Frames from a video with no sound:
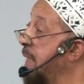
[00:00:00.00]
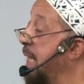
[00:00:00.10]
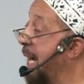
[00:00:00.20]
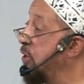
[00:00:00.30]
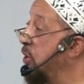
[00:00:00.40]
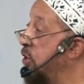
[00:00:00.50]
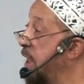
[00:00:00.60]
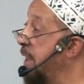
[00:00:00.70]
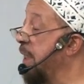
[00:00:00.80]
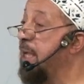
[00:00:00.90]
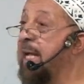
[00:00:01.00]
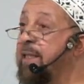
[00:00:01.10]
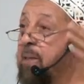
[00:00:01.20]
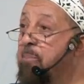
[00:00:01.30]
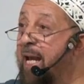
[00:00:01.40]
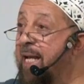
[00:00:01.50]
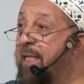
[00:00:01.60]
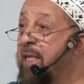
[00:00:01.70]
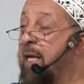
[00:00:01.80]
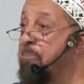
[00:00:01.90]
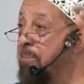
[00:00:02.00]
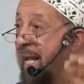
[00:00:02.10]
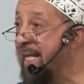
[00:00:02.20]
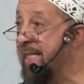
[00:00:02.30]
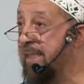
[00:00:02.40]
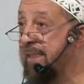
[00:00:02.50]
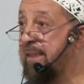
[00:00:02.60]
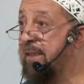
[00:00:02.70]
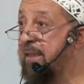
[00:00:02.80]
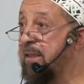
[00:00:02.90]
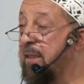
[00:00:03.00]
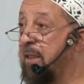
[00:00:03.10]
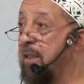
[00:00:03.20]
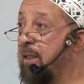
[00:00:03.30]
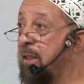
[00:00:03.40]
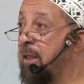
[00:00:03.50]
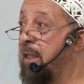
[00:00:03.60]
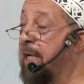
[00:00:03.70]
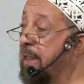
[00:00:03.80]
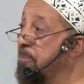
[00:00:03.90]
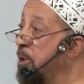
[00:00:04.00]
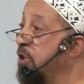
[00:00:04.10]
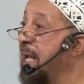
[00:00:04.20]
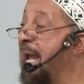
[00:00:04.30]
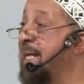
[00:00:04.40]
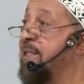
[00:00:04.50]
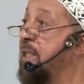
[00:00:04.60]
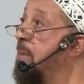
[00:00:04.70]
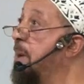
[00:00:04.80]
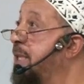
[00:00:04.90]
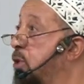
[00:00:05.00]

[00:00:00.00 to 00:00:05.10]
in Argentina and they made a maze. And they put the ants in the maze